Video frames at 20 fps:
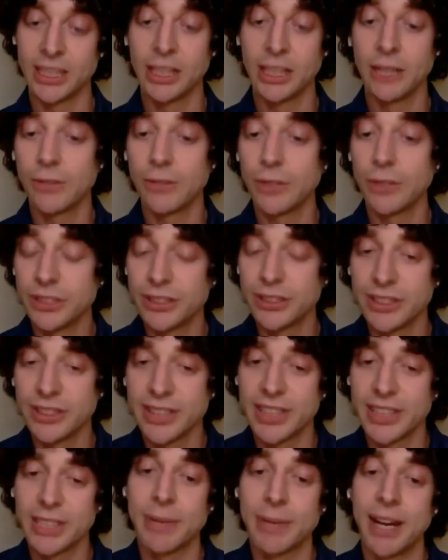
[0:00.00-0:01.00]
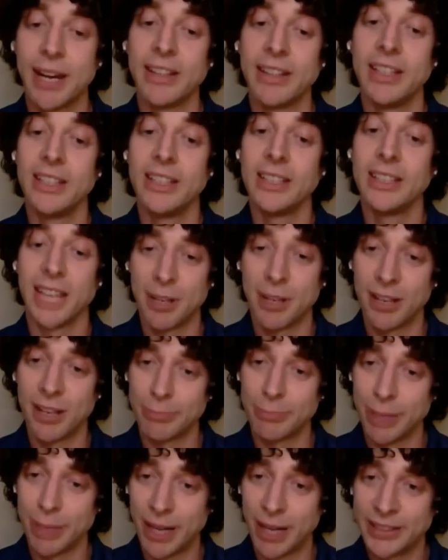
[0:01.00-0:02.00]
Of course, you can think about their
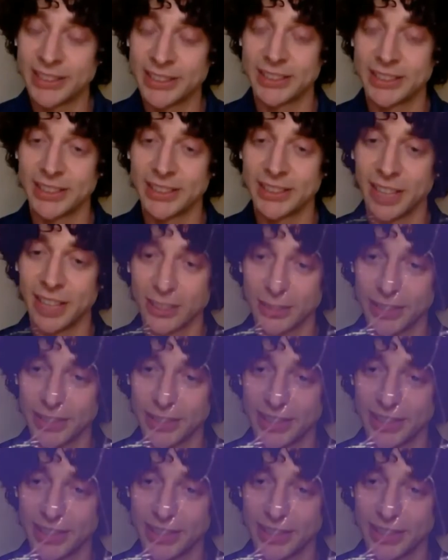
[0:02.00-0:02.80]
plant partners as cultivating the